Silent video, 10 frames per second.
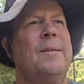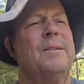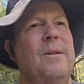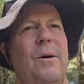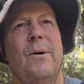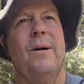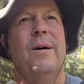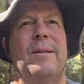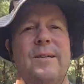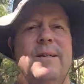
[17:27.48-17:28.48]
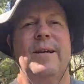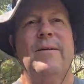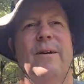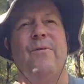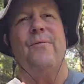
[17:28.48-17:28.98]
So just take
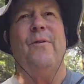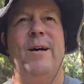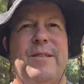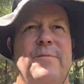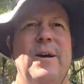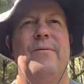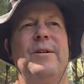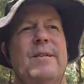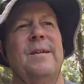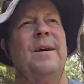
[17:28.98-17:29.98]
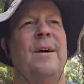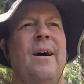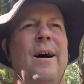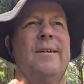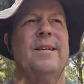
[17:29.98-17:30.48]
it. If I find some evidence,
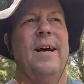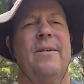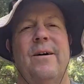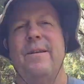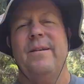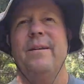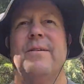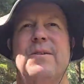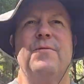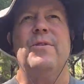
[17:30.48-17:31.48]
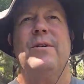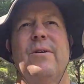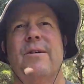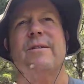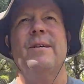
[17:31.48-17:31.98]
I'll tack on to the end of this
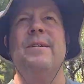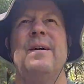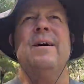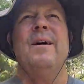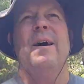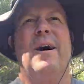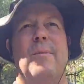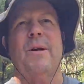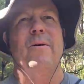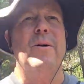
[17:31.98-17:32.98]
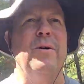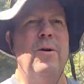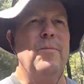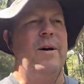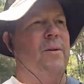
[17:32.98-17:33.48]
video, because I'll be going
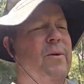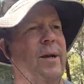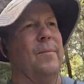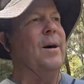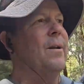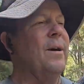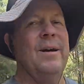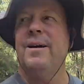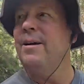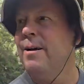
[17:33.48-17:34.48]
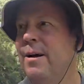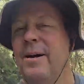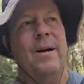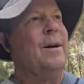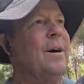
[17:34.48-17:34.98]
home. By the way, I'm out
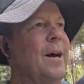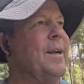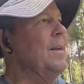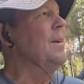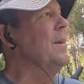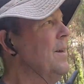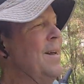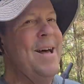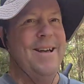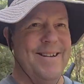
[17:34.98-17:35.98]
hiking again.